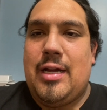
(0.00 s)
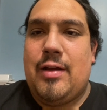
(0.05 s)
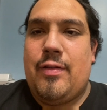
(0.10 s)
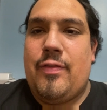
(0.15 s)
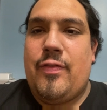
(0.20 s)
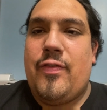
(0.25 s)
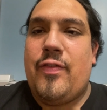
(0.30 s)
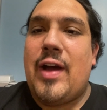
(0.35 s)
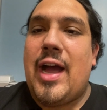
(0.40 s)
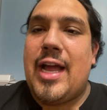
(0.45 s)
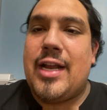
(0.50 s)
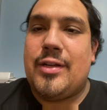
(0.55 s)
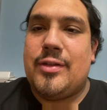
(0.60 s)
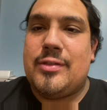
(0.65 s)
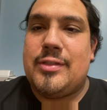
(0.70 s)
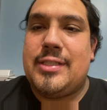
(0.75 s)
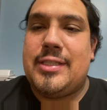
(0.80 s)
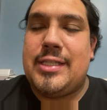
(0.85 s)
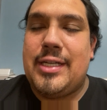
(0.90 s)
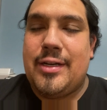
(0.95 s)

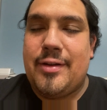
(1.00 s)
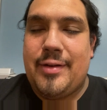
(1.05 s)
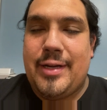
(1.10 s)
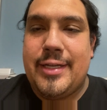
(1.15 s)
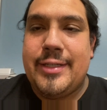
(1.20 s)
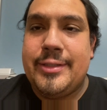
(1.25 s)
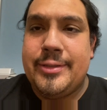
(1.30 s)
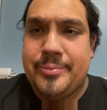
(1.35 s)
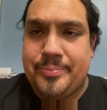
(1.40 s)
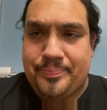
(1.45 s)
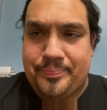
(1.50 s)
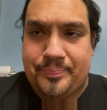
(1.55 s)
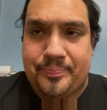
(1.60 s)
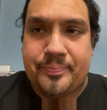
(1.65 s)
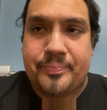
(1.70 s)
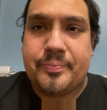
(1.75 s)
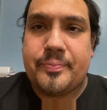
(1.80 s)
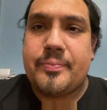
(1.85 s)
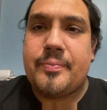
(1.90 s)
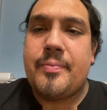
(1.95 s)
final series.
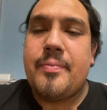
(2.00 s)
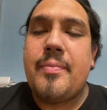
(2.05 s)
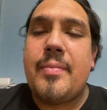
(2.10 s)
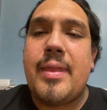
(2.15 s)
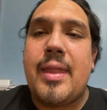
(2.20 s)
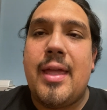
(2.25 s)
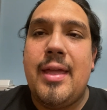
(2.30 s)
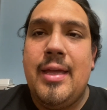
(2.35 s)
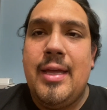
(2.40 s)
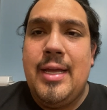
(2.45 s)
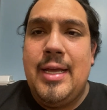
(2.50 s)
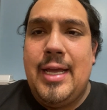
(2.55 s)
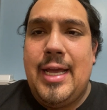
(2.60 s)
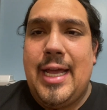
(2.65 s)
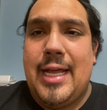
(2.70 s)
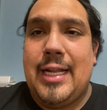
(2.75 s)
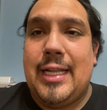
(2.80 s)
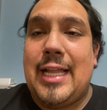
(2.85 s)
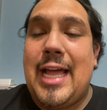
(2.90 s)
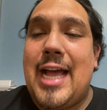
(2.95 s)

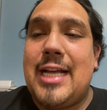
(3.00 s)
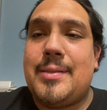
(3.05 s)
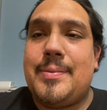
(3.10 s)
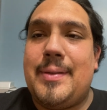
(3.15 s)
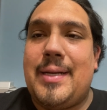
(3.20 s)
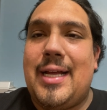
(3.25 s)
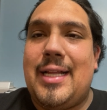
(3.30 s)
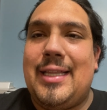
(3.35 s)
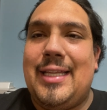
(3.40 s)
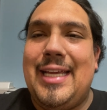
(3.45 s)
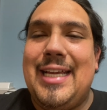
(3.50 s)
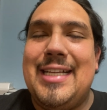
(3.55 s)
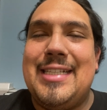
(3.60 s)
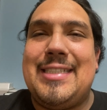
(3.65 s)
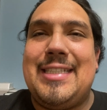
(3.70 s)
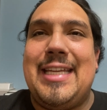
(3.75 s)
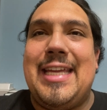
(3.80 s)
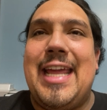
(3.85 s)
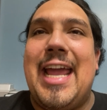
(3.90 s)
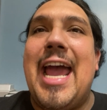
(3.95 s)
And last but not
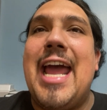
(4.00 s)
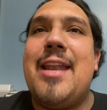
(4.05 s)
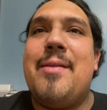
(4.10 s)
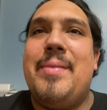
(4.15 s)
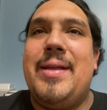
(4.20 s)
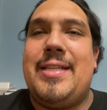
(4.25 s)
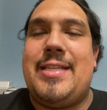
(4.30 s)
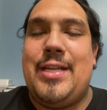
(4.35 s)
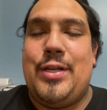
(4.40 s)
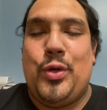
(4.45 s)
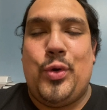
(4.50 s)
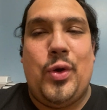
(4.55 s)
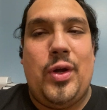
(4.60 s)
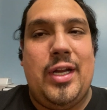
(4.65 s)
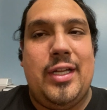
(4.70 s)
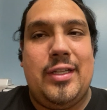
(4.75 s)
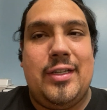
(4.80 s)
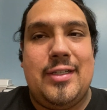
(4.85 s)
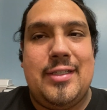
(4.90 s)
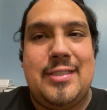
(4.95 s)
least, the Edmonton
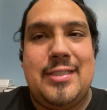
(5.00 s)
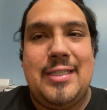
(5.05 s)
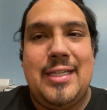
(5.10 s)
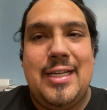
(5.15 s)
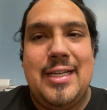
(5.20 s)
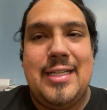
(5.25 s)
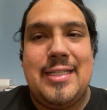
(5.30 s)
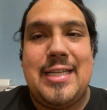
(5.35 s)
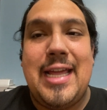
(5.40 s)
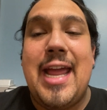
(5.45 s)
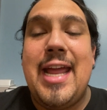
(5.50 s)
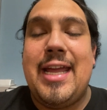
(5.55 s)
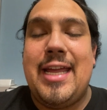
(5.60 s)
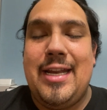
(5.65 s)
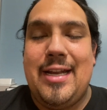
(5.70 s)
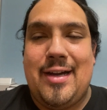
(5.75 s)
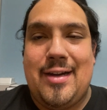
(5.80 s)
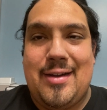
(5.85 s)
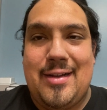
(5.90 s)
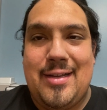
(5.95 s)
Oilers
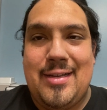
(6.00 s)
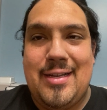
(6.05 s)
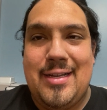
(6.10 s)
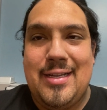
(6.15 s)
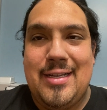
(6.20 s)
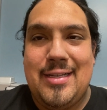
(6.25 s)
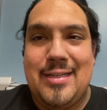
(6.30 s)
taking on